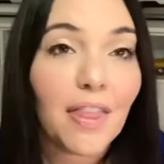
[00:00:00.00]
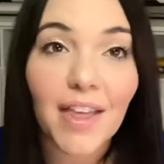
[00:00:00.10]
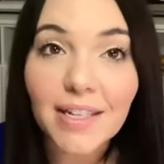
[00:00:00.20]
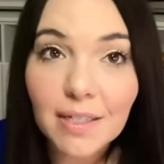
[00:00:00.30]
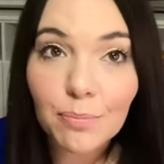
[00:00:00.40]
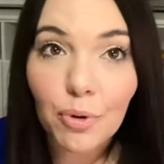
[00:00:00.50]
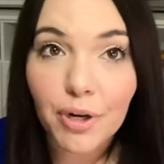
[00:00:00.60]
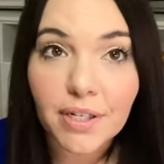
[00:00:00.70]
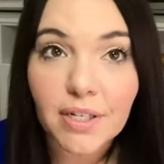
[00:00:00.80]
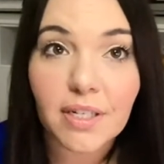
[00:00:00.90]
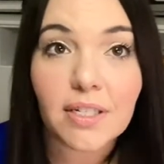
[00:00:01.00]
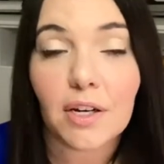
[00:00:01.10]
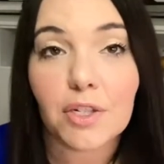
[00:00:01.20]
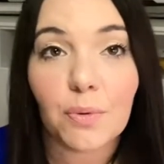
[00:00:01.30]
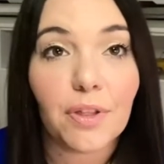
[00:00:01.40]
That's important to
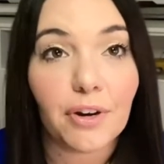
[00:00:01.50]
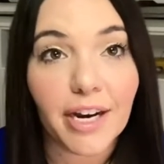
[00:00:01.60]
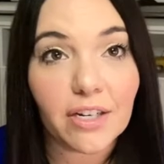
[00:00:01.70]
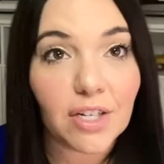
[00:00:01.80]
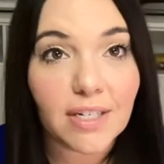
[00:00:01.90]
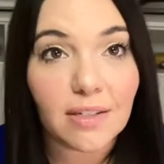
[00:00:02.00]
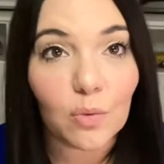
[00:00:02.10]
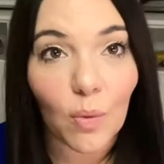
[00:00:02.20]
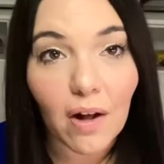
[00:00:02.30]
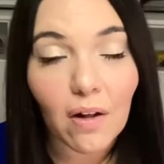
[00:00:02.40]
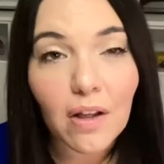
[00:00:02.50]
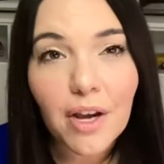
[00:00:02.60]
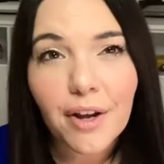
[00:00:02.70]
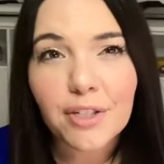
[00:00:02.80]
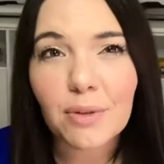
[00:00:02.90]
discuss with your agent as well.
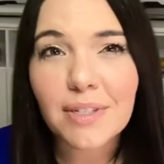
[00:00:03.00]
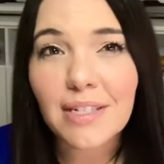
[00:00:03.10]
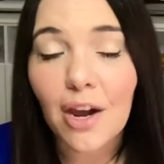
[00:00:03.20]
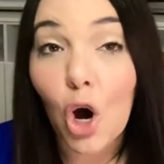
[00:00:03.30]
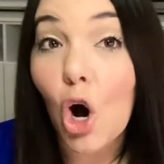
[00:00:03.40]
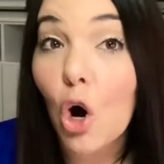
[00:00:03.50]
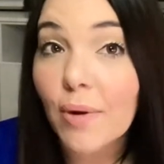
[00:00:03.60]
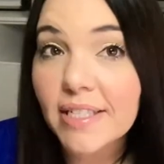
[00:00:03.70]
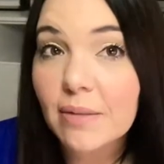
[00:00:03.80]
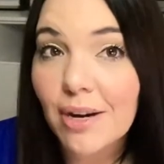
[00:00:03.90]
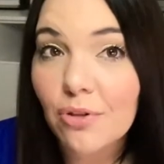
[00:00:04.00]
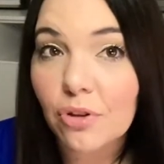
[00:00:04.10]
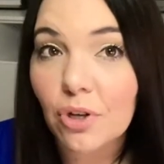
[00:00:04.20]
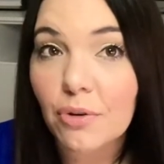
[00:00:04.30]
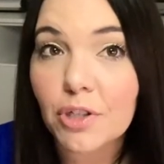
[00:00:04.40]
So it's not always about
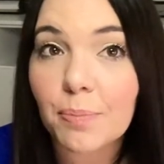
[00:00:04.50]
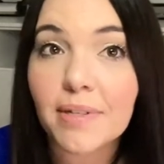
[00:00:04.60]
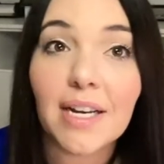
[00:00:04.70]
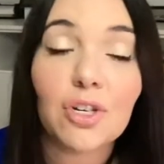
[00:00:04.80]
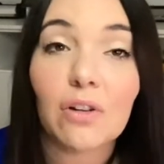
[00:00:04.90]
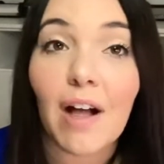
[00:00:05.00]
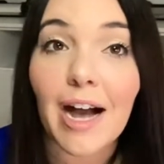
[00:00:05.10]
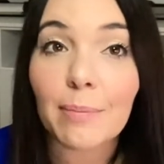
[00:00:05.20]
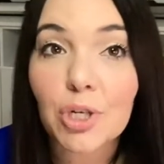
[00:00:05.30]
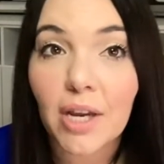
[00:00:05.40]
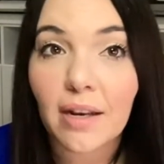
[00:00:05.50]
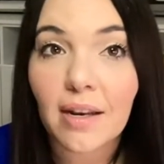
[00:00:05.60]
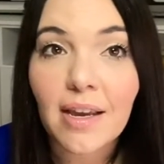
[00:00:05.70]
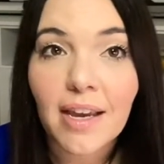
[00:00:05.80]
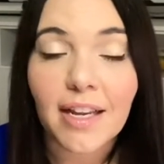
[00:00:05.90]
the lowest potential
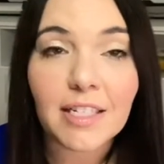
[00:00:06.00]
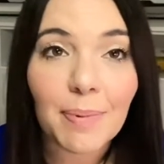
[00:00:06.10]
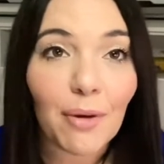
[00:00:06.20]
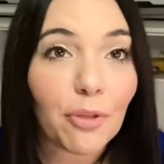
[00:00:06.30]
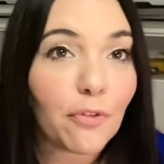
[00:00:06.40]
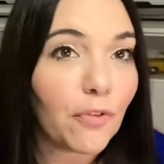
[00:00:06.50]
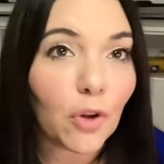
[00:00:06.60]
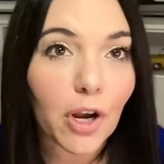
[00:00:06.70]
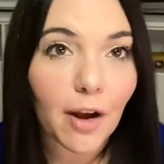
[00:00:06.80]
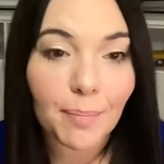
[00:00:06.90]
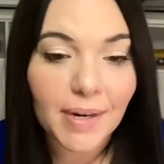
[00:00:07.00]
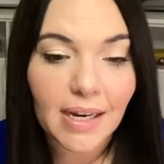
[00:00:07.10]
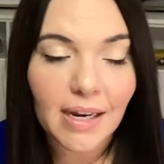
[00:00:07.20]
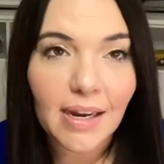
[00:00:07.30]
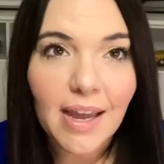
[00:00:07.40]
option, it's about the full
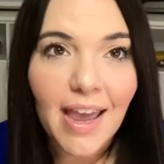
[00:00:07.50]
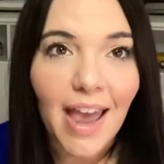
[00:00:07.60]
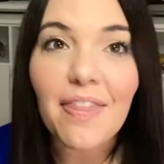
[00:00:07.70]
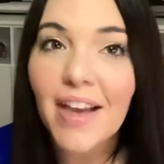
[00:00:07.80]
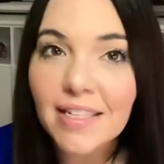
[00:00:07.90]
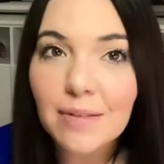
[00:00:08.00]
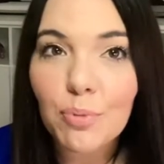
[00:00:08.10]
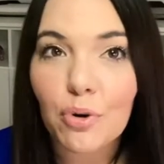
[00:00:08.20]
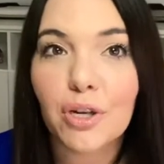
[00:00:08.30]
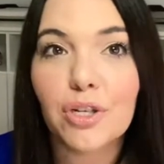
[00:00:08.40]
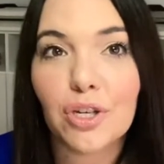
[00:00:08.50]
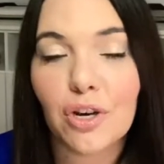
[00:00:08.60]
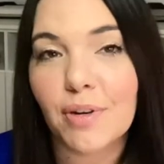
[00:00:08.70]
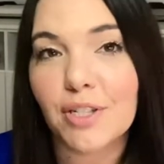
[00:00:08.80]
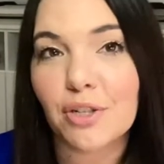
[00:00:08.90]
company, and that's important to
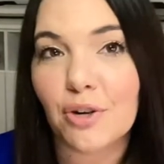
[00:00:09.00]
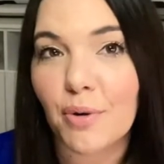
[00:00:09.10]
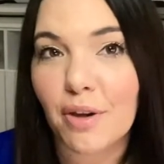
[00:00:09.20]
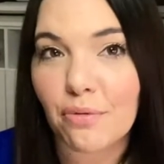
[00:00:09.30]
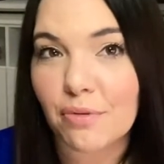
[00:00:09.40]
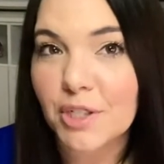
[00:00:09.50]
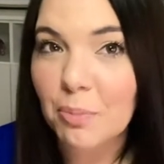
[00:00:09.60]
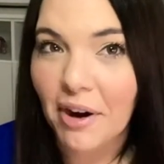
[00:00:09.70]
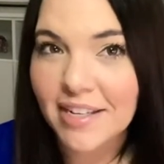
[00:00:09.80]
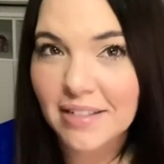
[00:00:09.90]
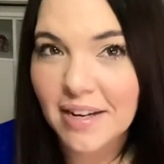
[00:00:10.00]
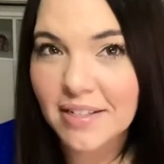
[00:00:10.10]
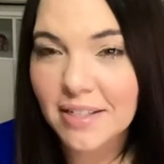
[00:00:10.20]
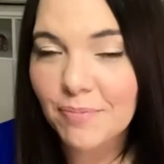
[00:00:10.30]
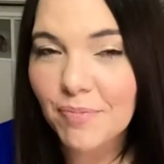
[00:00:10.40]
know as you're going through this
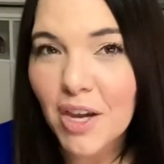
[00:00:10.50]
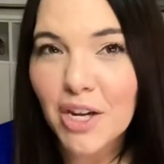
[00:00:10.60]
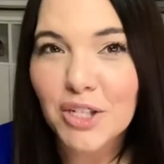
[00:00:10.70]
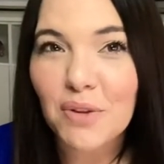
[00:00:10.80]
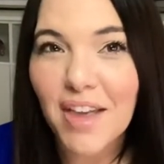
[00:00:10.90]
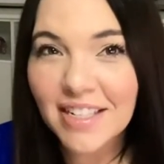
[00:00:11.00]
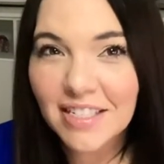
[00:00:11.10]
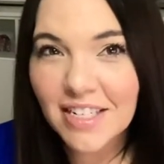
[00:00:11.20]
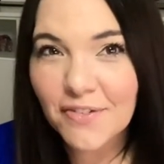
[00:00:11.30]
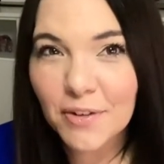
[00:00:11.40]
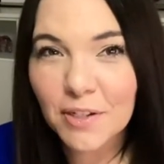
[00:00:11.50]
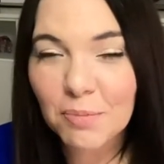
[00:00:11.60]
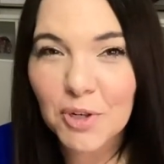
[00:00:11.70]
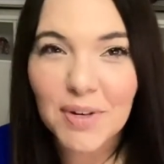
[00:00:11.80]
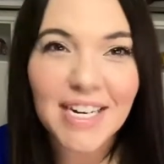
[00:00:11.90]
process. So that's the difference
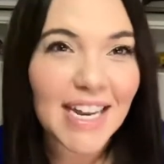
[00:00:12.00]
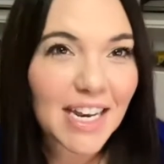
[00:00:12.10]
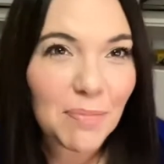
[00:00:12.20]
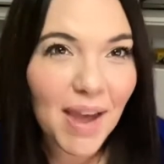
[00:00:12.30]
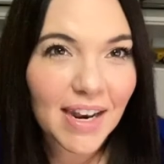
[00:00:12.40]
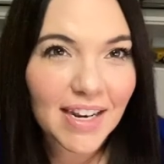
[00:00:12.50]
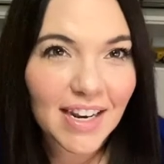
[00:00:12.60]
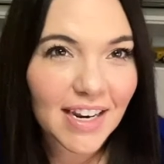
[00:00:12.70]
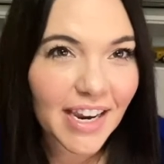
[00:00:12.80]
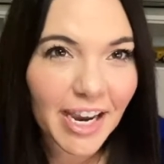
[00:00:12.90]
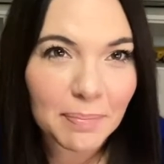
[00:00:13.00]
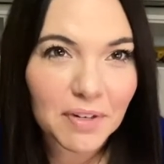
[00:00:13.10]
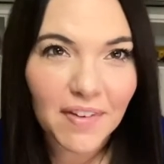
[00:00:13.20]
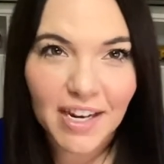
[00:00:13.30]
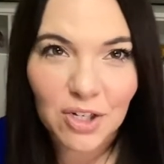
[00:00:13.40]
between an independent and a
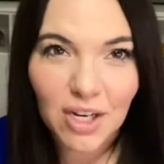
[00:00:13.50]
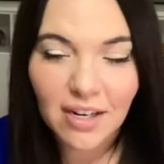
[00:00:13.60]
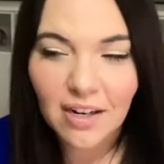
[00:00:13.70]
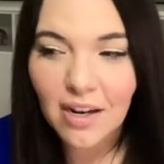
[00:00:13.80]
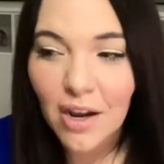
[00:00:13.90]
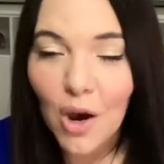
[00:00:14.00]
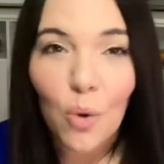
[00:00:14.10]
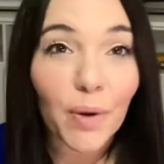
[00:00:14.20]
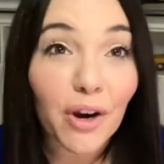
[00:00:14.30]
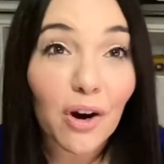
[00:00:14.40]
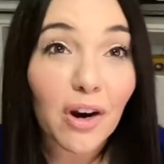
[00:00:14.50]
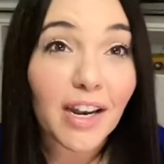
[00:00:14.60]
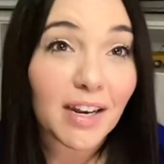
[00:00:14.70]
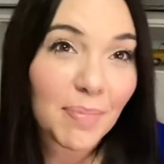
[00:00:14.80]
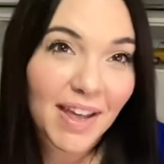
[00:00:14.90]
captive agent. We are
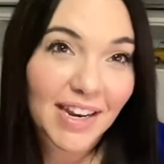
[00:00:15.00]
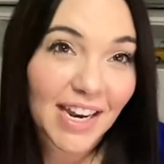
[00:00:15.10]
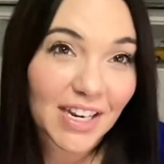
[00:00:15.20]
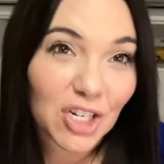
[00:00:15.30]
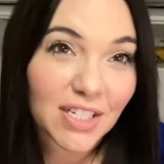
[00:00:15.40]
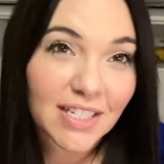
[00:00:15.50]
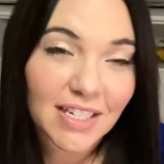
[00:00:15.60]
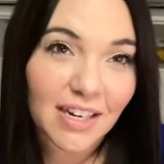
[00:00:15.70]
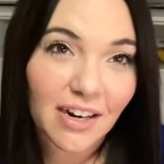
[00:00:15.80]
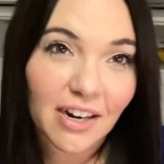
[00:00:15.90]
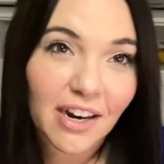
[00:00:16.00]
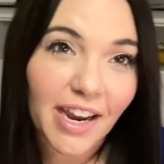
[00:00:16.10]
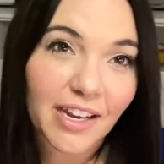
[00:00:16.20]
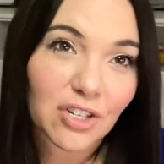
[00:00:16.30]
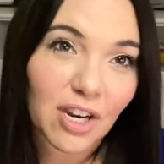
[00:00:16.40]
independent agents here
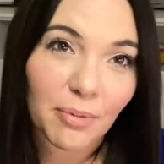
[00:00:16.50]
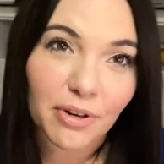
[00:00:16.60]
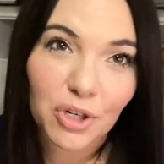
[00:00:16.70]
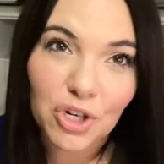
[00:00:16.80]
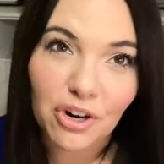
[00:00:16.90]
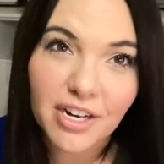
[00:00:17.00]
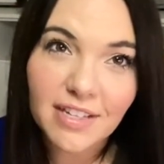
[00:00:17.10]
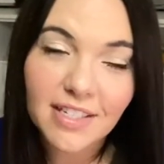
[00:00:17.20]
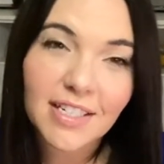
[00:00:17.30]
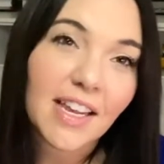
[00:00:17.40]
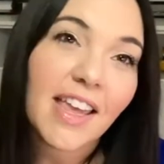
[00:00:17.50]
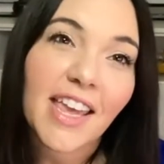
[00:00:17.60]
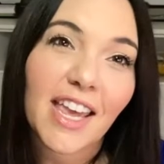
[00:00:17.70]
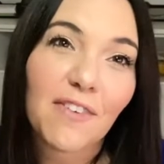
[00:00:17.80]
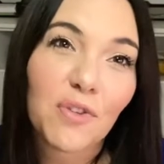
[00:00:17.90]
at Jaybird Insurance.
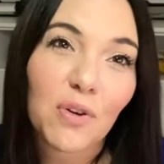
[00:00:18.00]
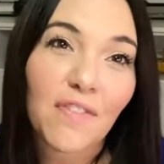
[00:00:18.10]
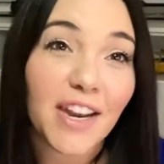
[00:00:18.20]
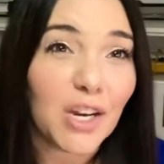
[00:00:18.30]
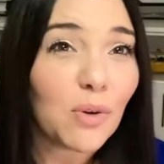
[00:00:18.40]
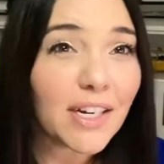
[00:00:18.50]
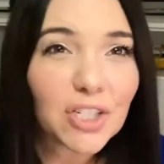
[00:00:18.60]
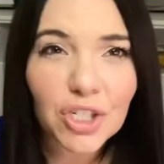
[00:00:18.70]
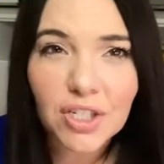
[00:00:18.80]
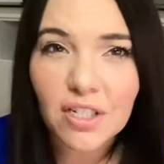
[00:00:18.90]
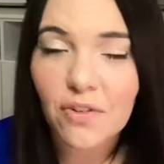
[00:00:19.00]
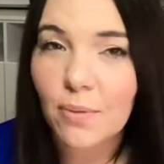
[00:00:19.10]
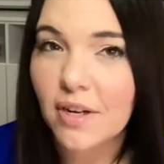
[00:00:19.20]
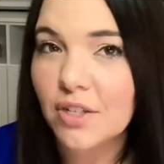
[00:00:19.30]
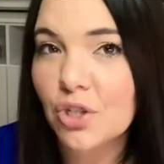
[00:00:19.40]
If you have any questions, if you
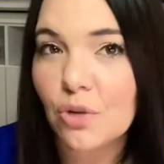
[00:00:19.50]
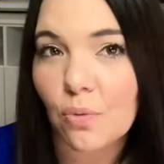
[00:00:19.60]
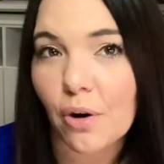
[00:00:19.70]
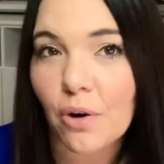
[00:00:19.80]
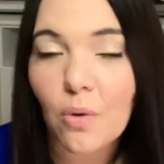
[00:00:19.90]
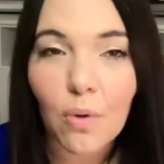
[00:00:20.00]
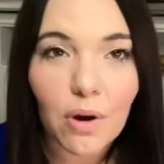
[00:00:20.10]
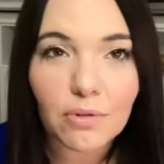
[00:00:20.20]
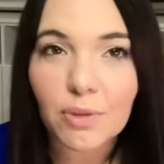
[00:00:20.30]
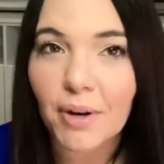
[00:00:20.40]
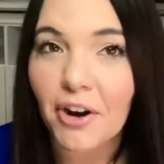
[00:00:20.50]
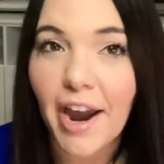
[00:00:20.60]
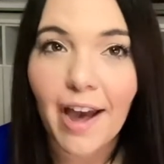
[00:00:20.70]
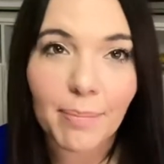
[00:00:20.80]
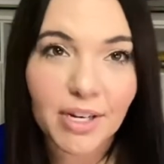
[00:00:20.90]
want us to run quotes, we are
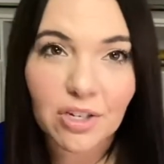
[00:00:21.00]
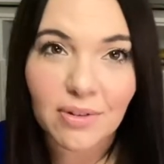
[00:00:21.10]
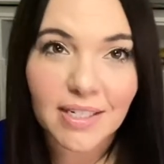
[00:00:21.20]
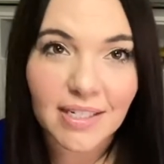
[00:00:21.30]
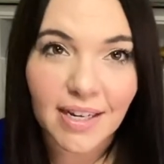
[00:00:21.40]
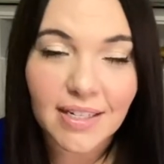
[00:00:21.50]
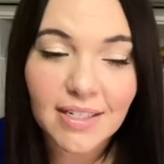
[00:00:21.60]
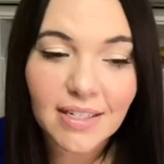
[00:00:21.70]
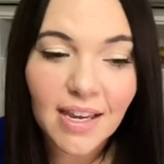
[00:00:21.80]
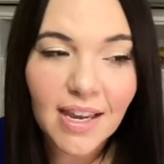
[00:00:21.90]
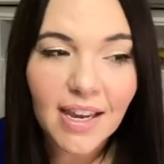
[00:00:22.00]
happy to assist.